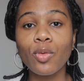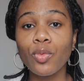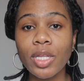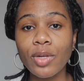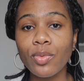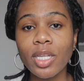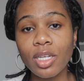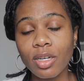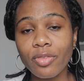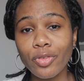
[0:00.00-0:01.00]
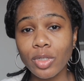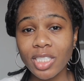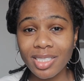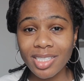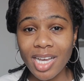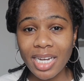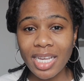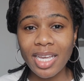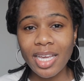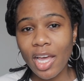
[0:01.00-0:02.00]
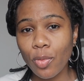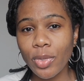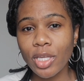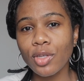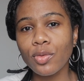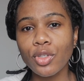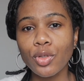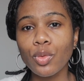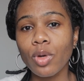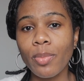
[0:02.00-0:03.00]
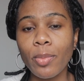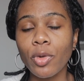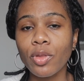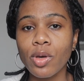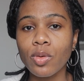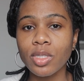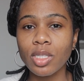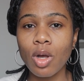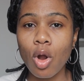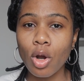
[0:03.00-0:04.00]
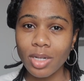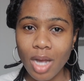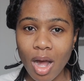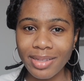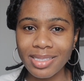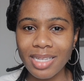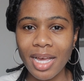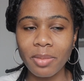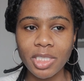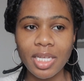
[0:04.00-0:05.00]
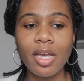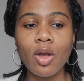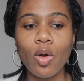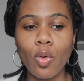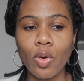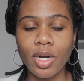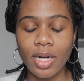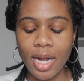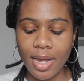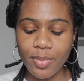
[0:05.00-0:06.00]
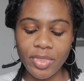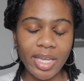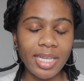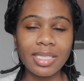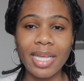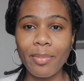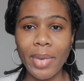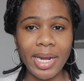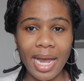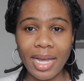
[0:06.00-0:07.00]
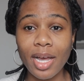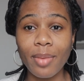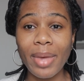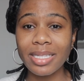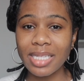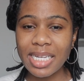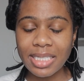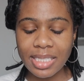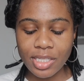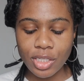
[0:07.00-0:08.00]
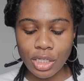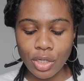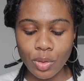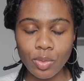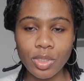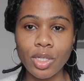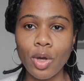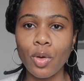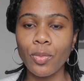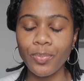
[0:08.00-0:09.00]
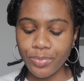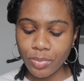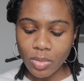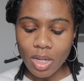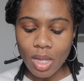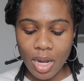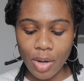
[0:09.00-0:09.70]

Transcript: Really, really good for studying, helping you to remember those hard concepts or things that might not come as easy to you. So I